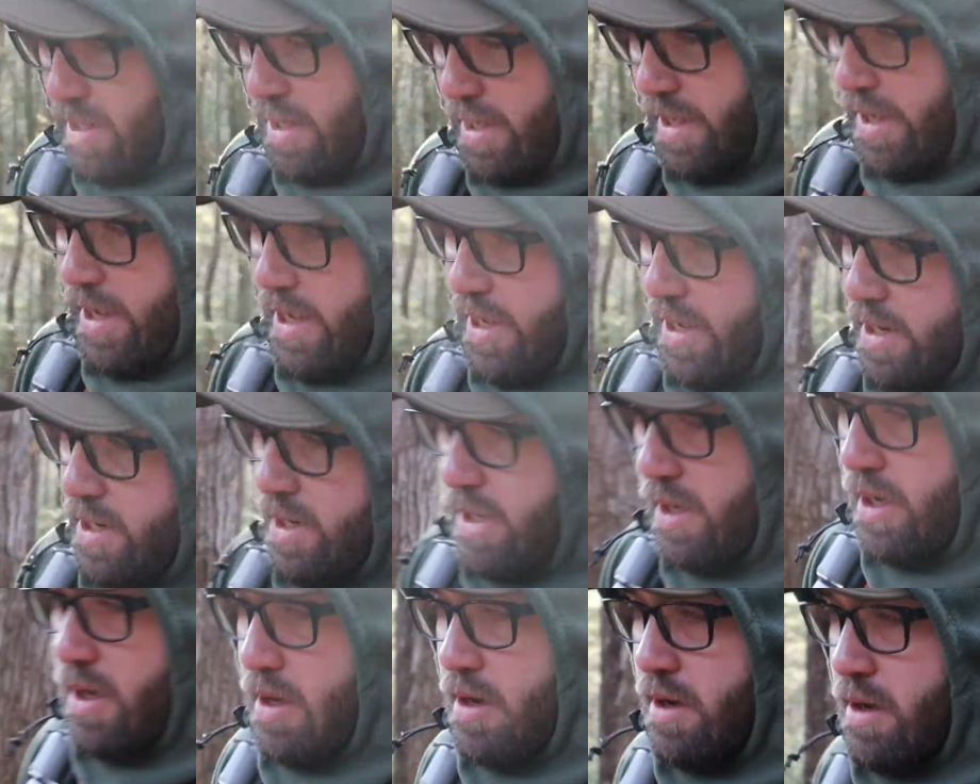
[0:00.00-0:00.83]
And
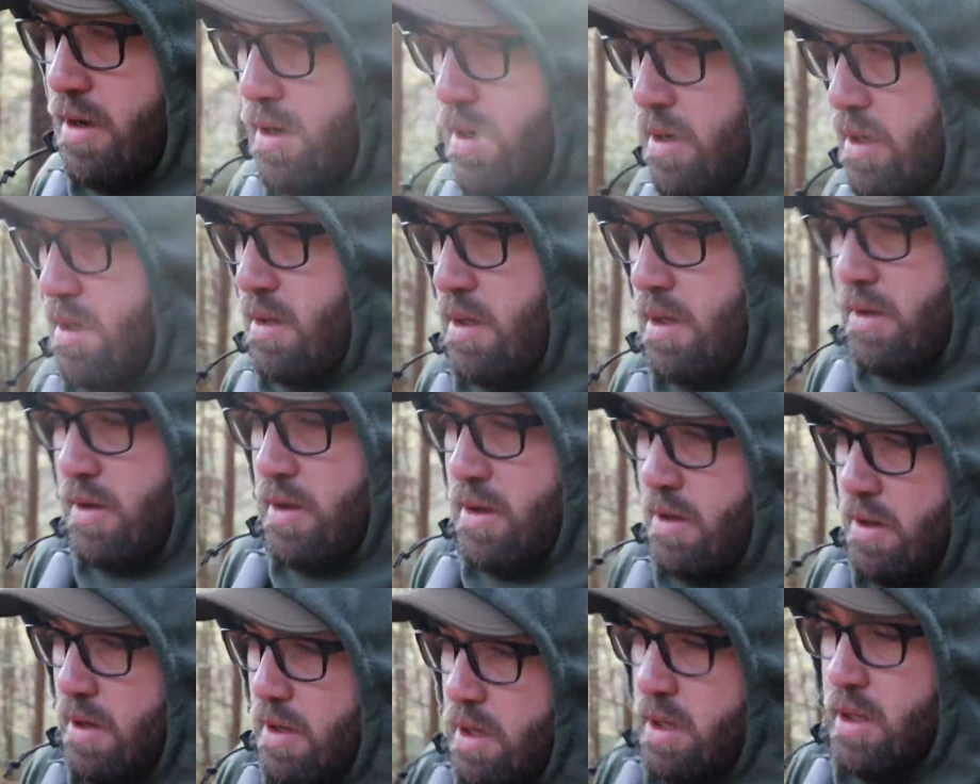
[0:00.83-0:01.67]

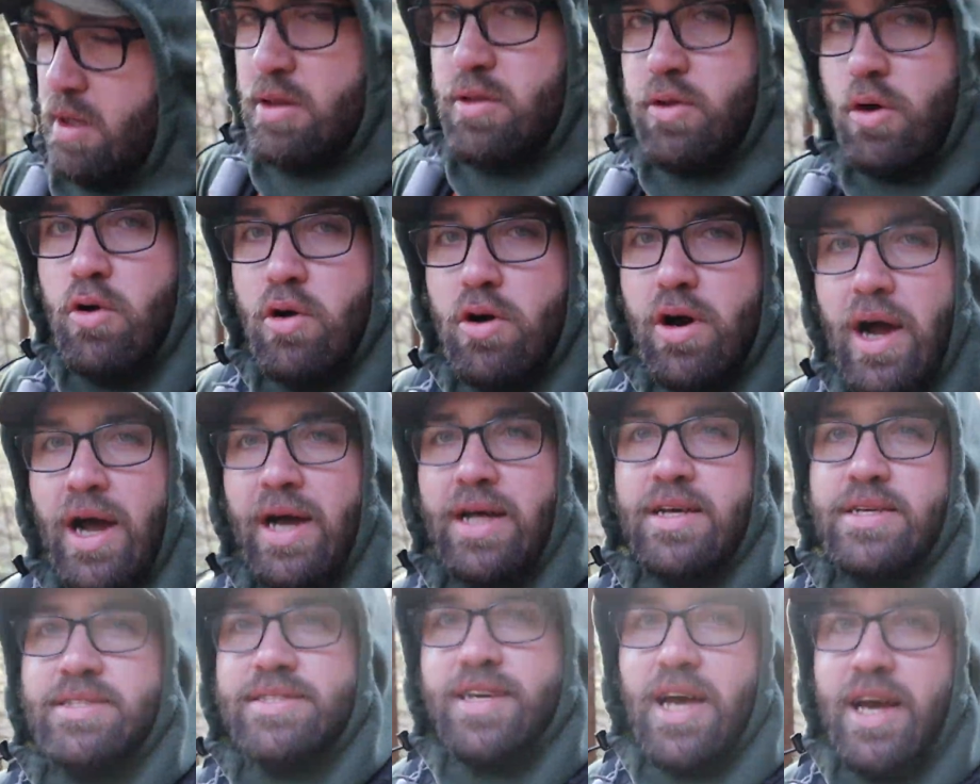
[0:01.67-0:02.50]
Laurel
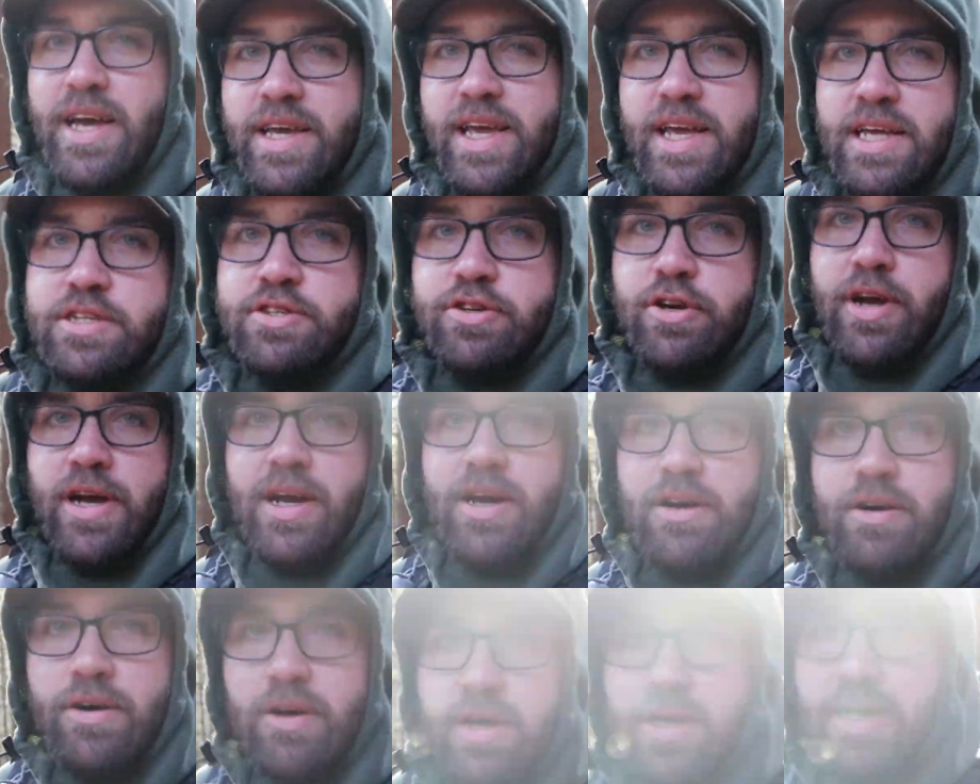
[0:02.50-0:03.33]
Highlands hiking
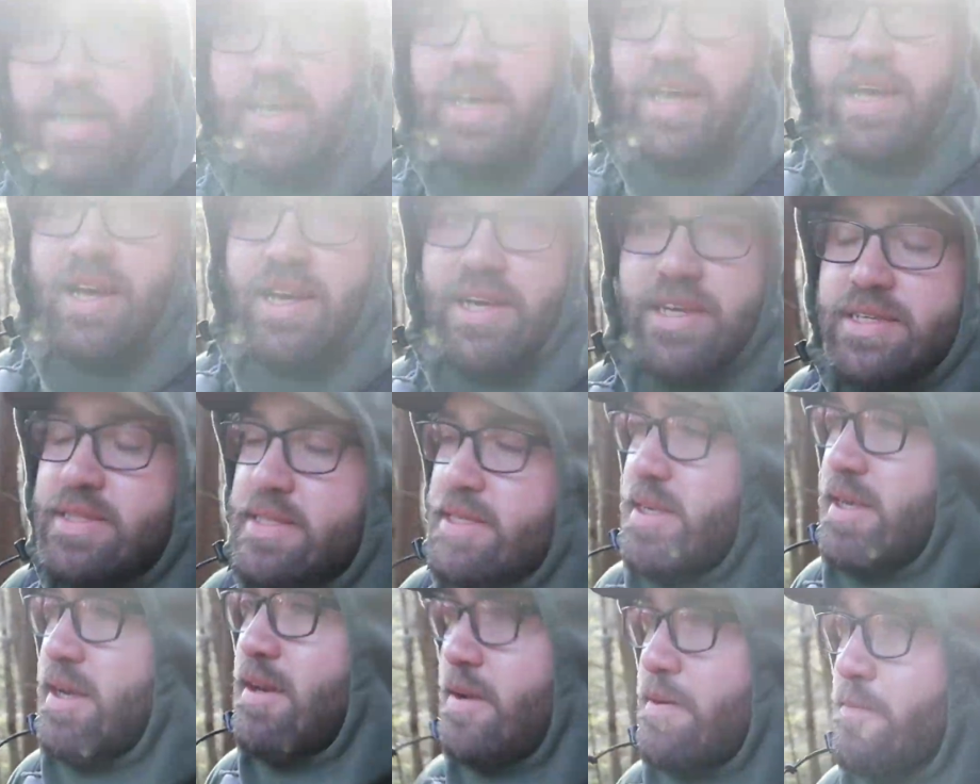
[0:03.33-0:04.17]
trail is
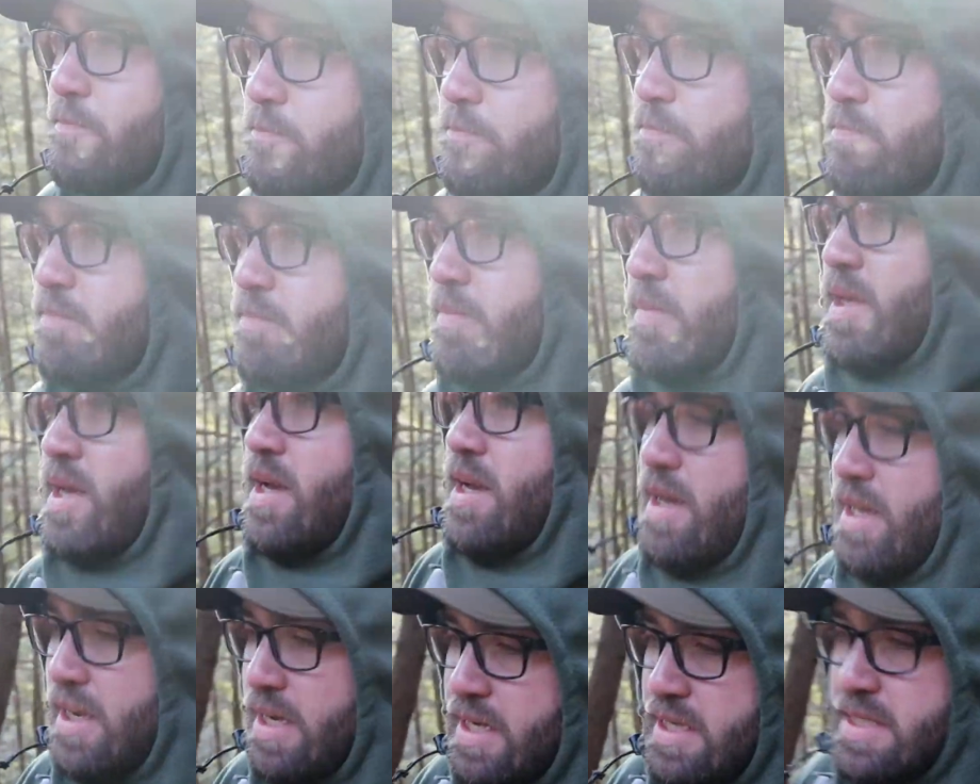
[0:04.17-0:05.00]

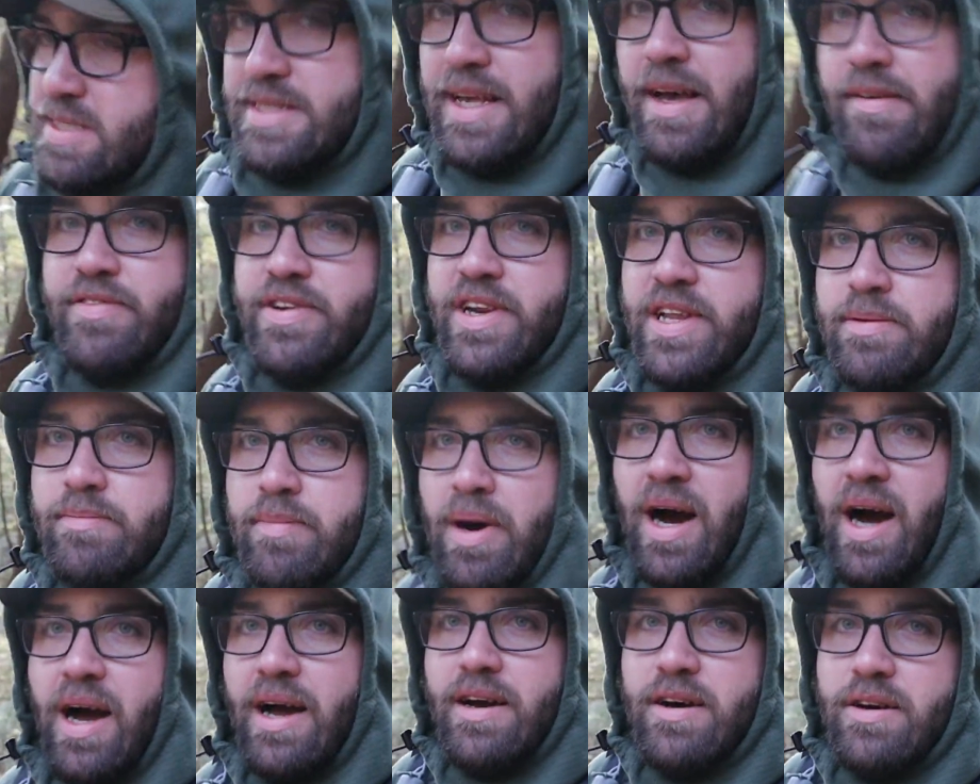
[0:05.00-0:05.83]
70
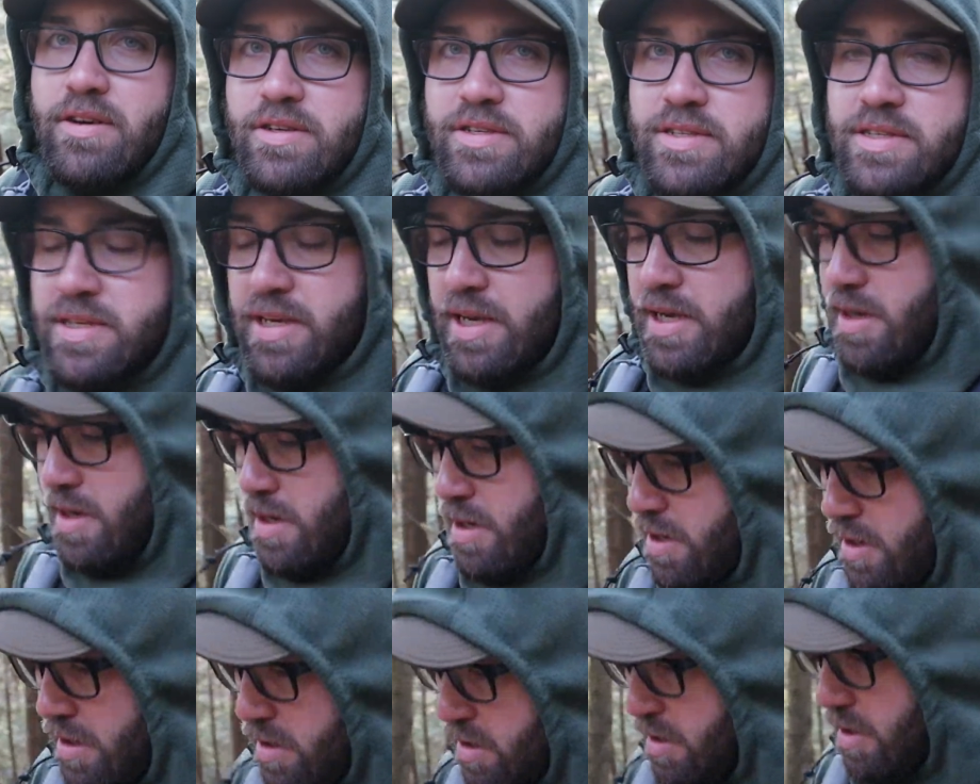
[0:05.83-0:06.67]
miles,
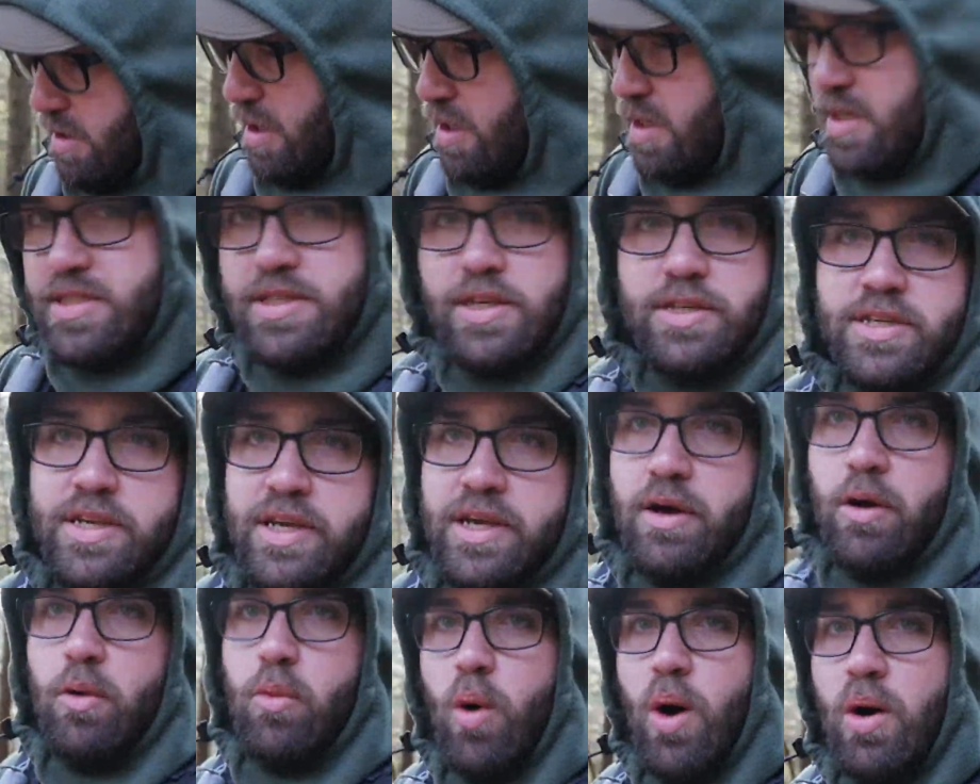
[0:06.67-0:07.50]
just
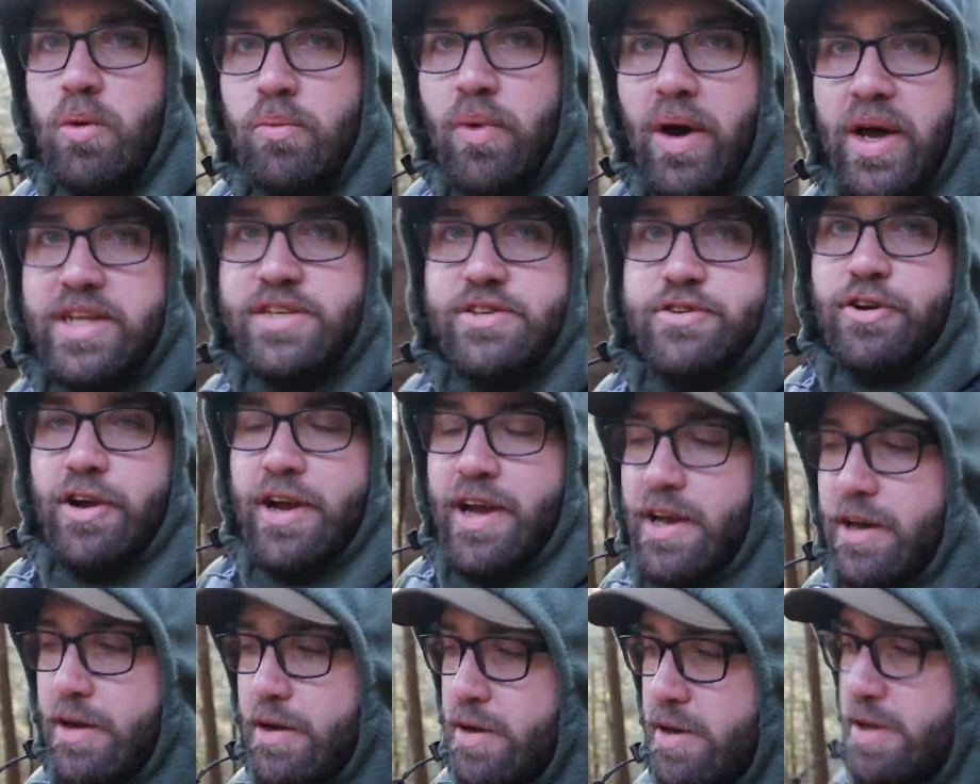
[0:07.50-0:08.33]
one-way
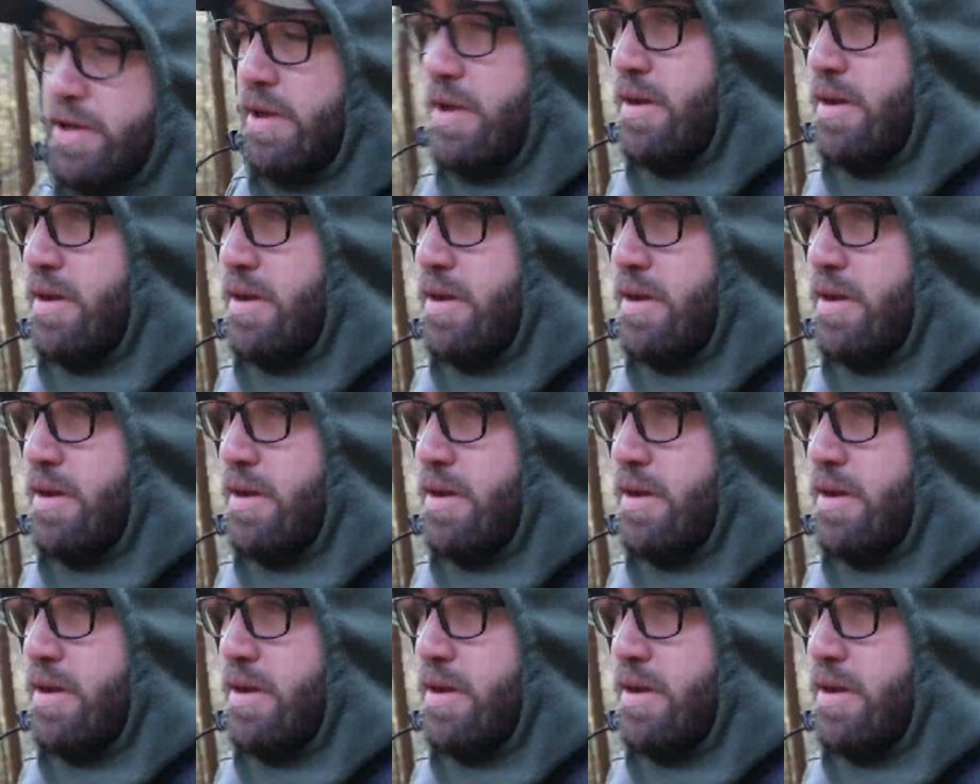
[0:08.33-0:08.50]
trail.